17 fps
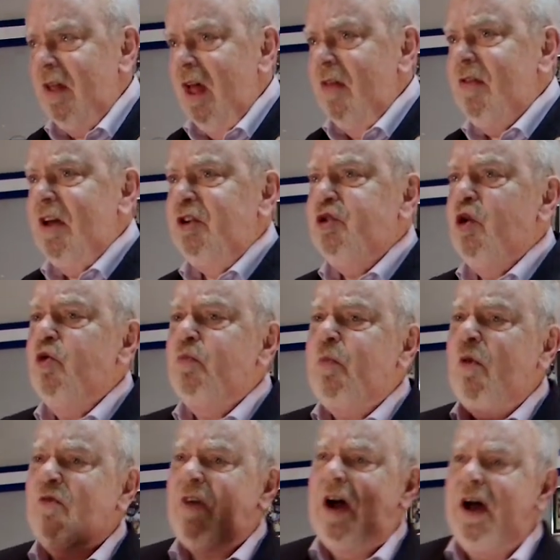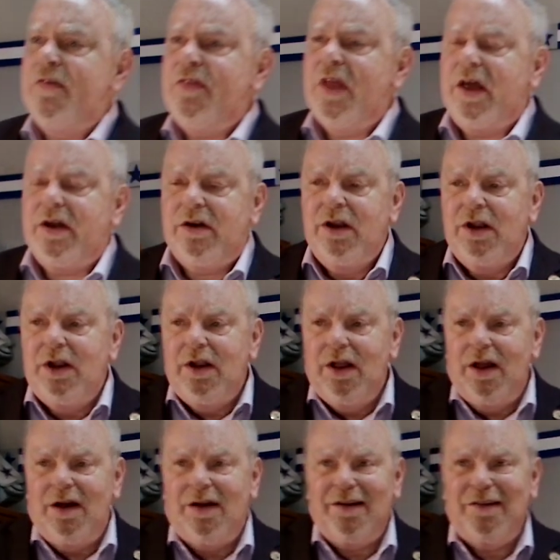they don't provide that
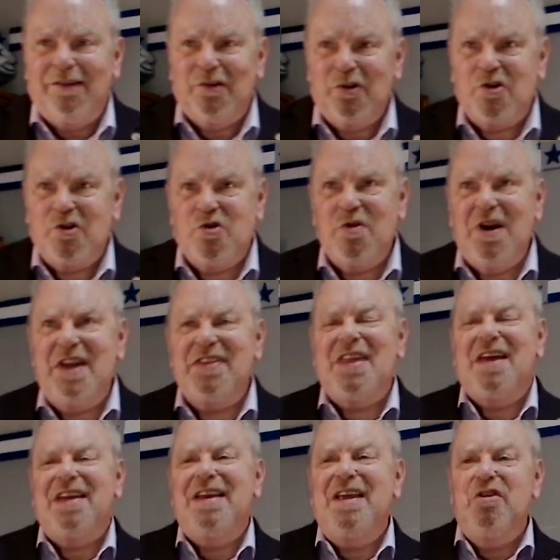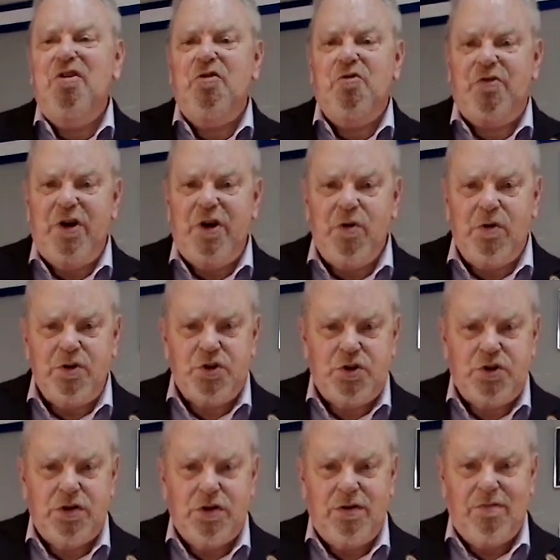or create that
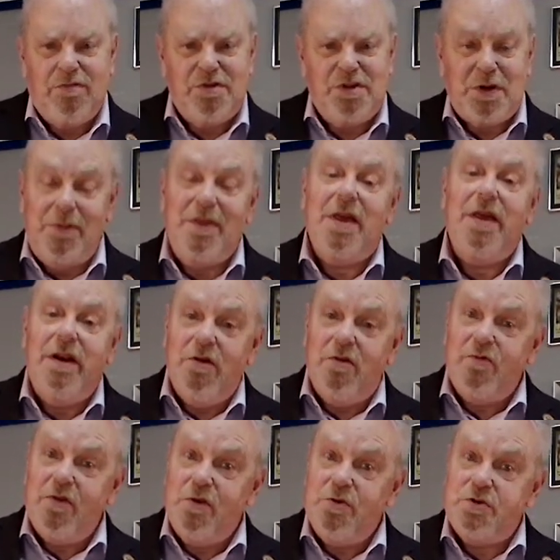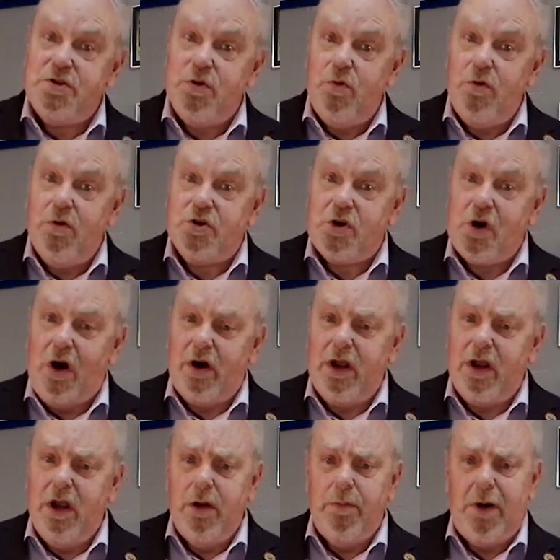interference, or some of that interference that we were
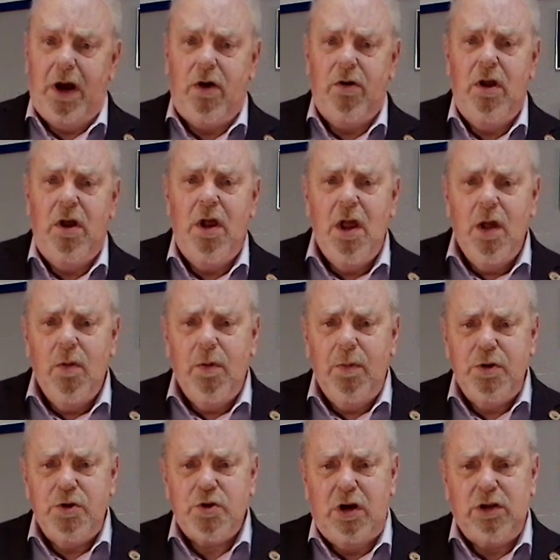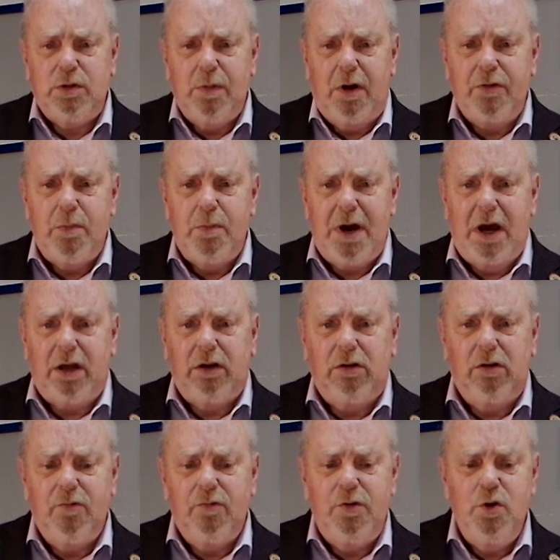talking about when we talked about the
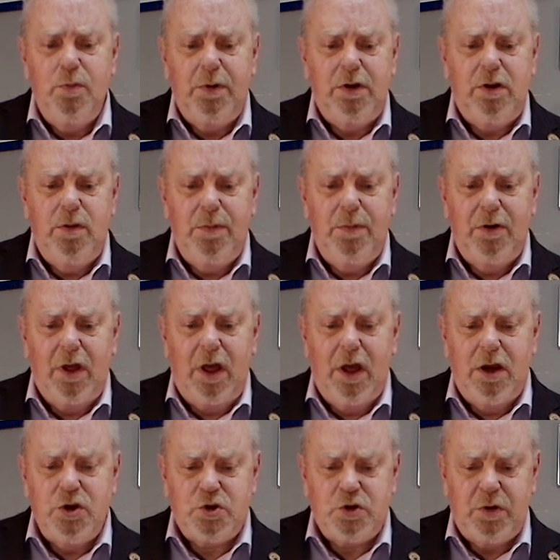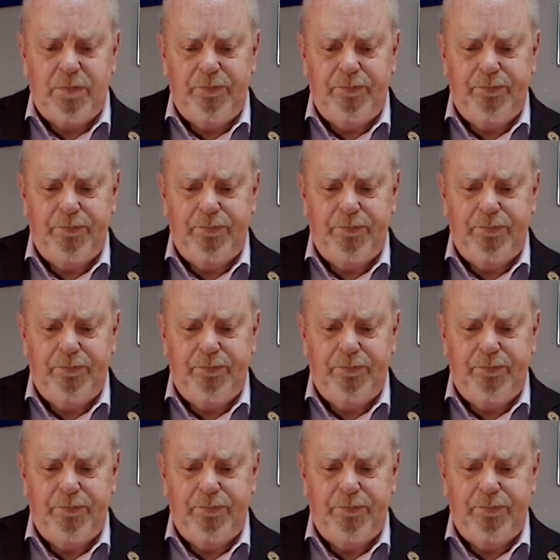model of human communication.